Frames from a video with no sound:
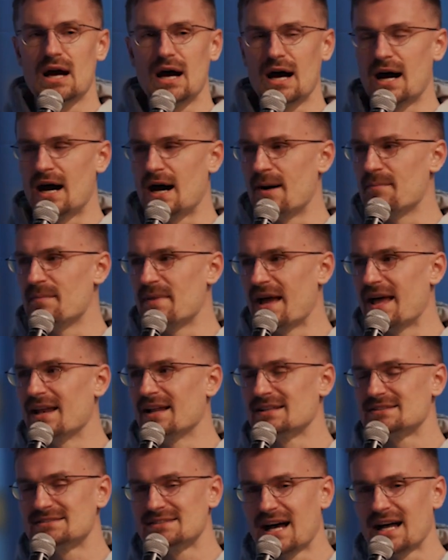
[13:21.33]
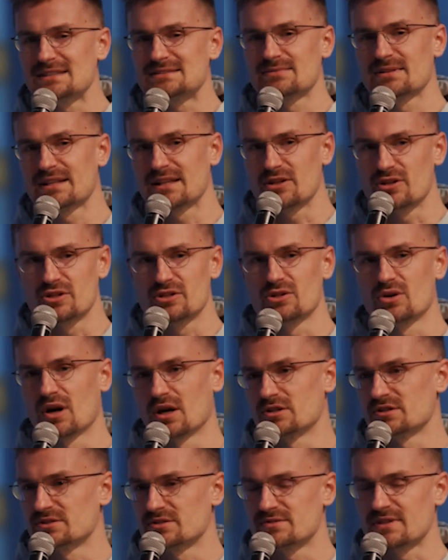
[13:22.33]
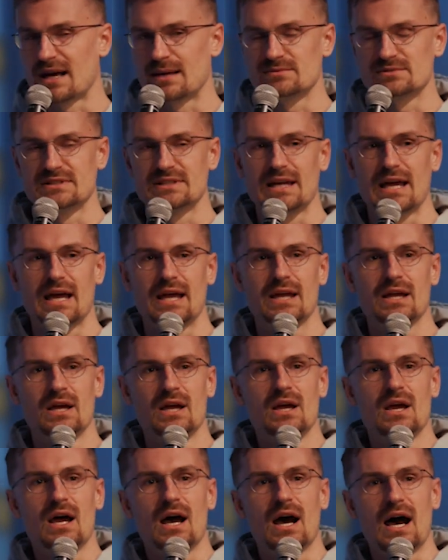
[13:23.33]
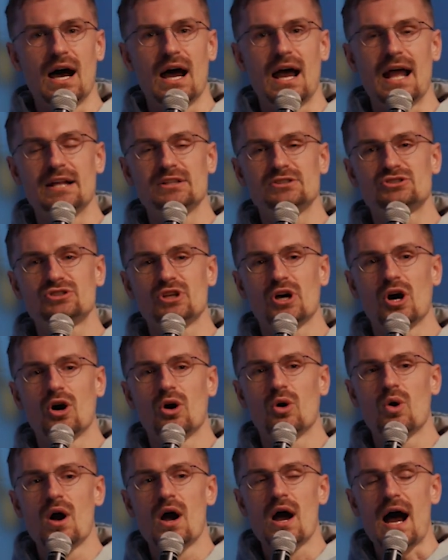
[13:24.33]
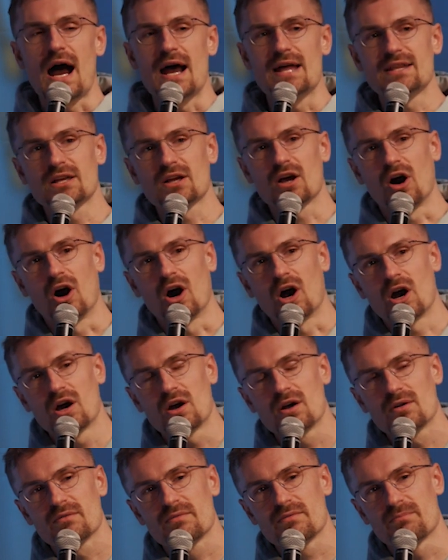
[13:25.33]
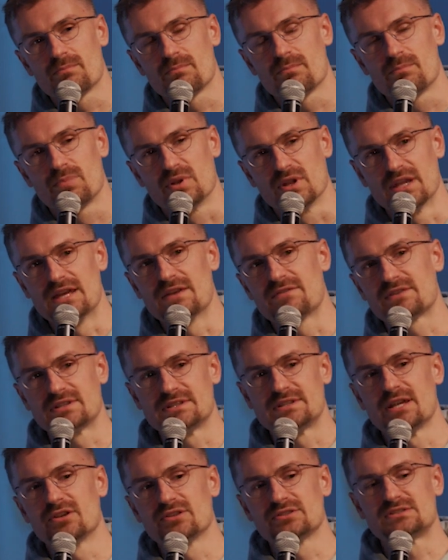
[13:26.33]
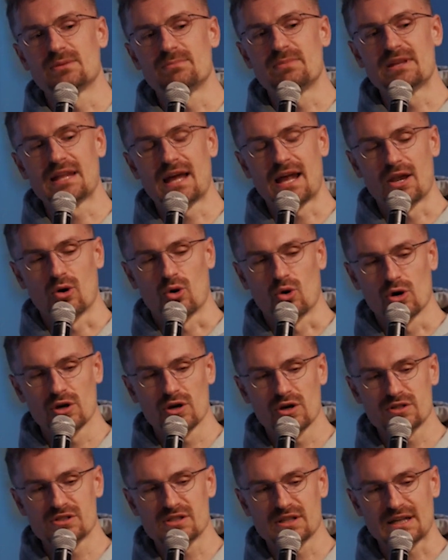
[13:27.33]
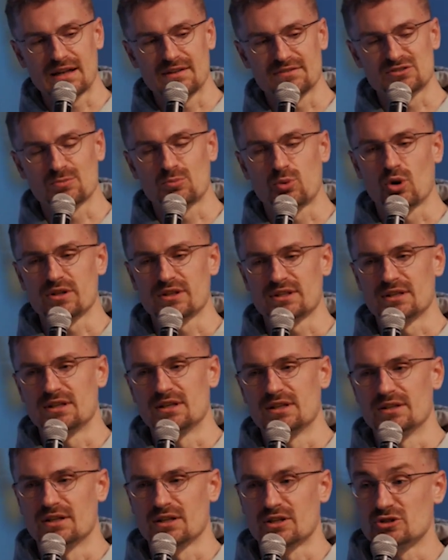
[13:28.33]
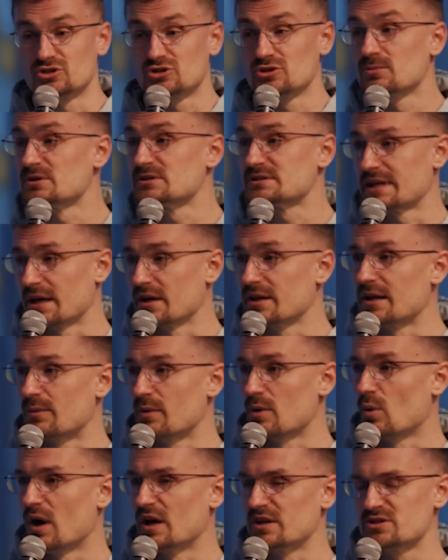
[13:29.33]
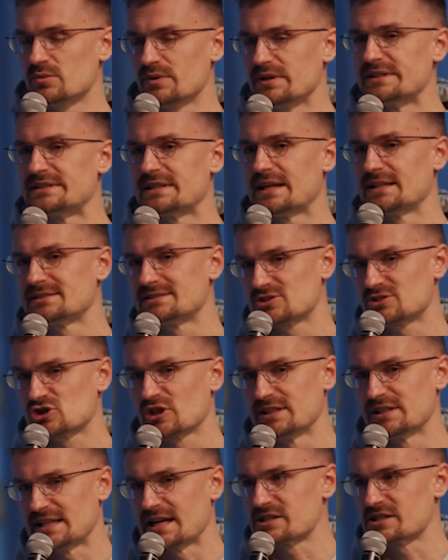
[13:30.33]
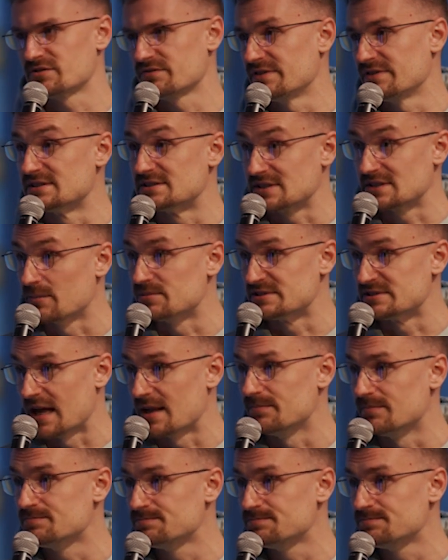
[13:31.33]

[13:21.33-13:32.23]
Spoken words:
And it's not something that you can do hundreds of times a day. And so I think our belief continues to be that in order to kind of support the consumer scale that we want to, we need to get transaction fees sub-cent.